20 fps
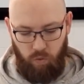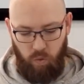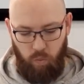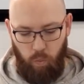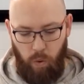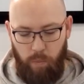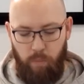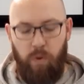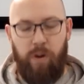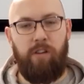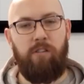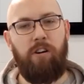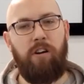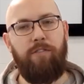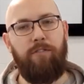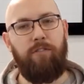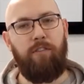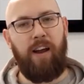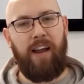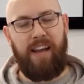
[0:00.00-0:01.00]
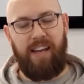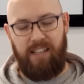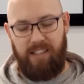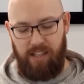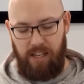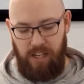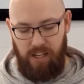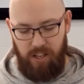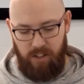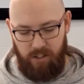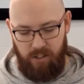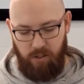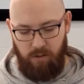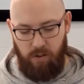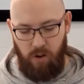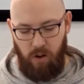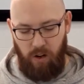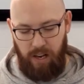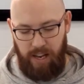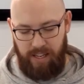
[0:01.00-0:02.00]
When we are afraid, do
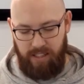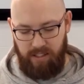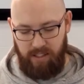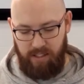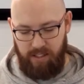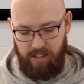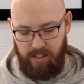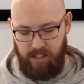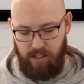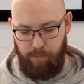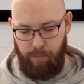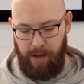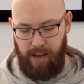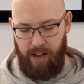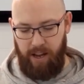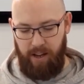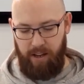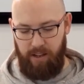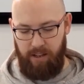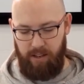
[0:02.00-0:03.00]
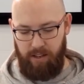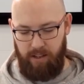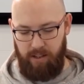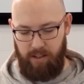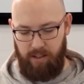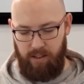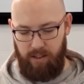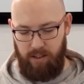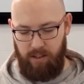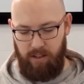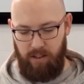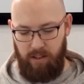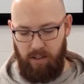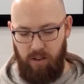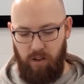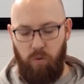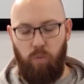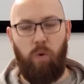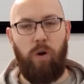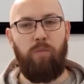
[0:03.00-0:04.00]
not let us despair.
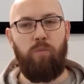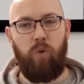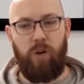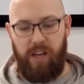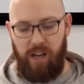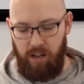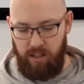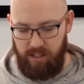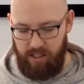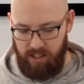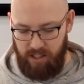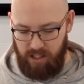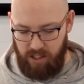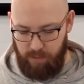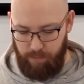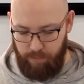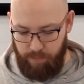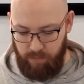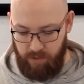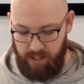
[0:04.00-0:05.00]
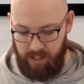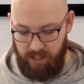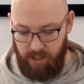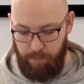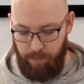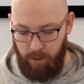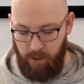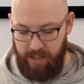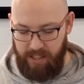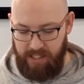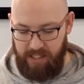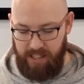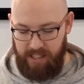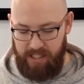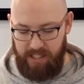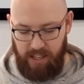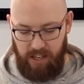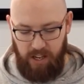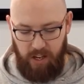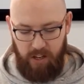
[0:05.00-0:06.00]
When we are dis
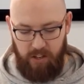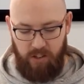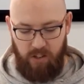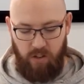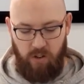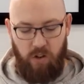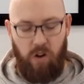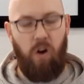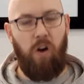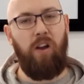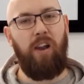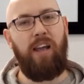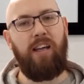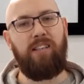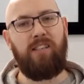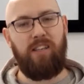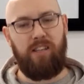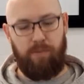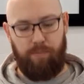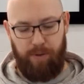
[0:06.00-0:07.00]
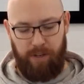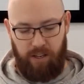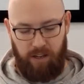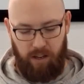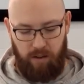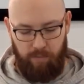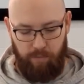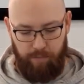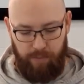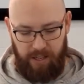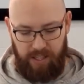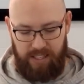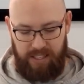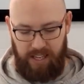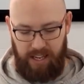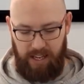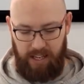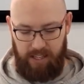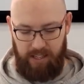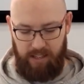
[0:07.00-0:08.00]
disappointed, do not let us become
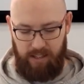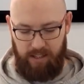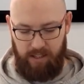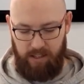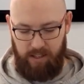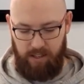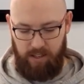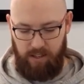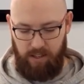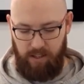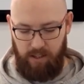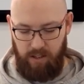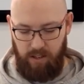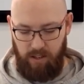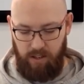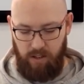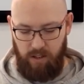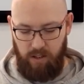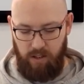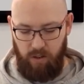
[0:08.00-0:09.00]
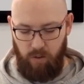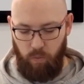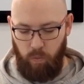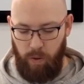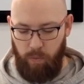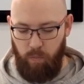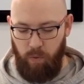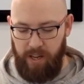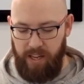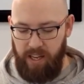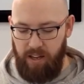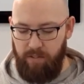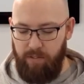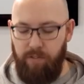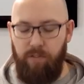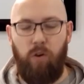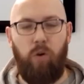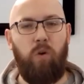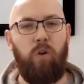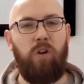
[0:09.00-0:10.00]
bitter. When we have
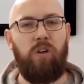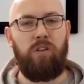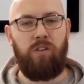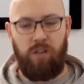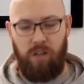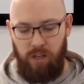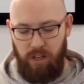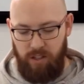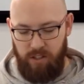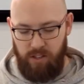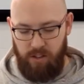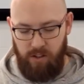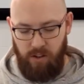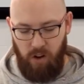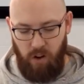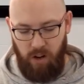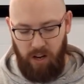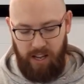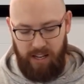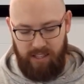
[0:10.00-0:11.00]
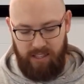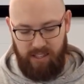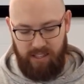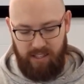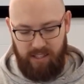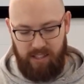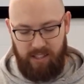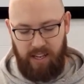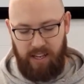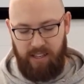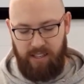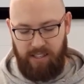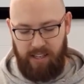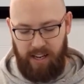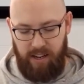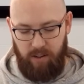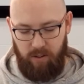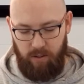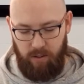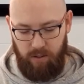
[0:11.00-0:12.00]
fallen, do not let us stay
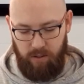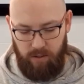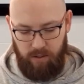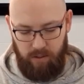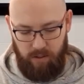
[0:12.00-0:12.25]
down.